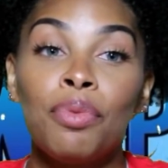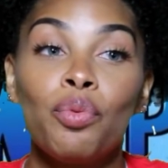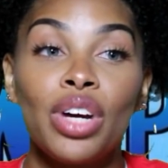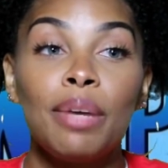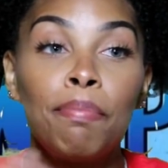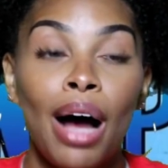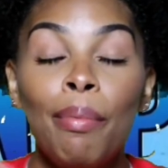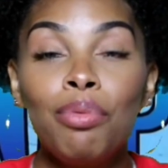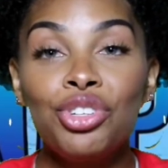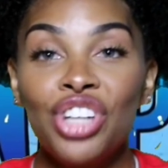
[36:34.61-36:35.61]
When
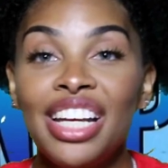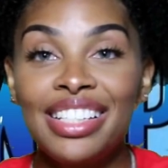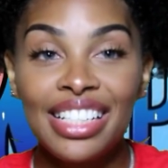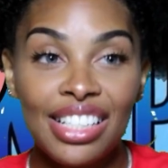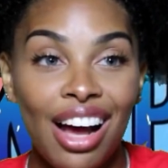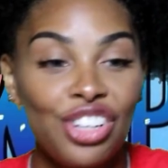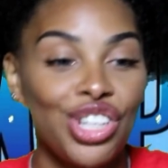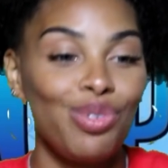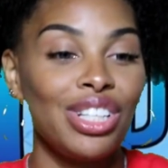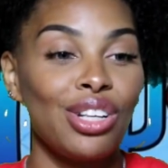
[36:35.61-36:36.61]
Bobbin was chasing
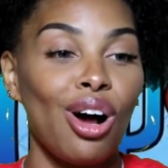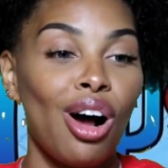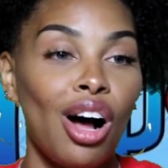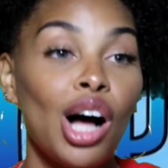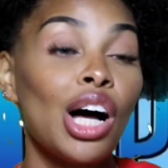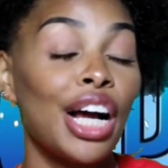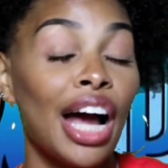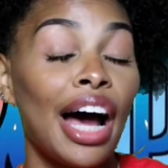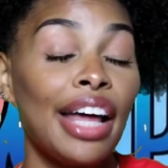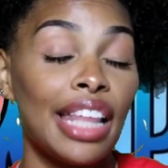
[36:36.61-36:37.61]
Sanji, we saw a
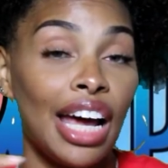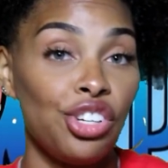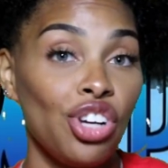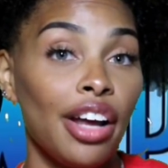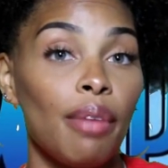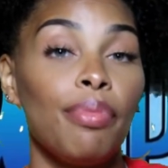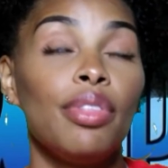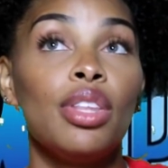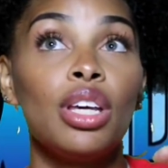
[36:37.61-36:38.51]
guy that had shot him.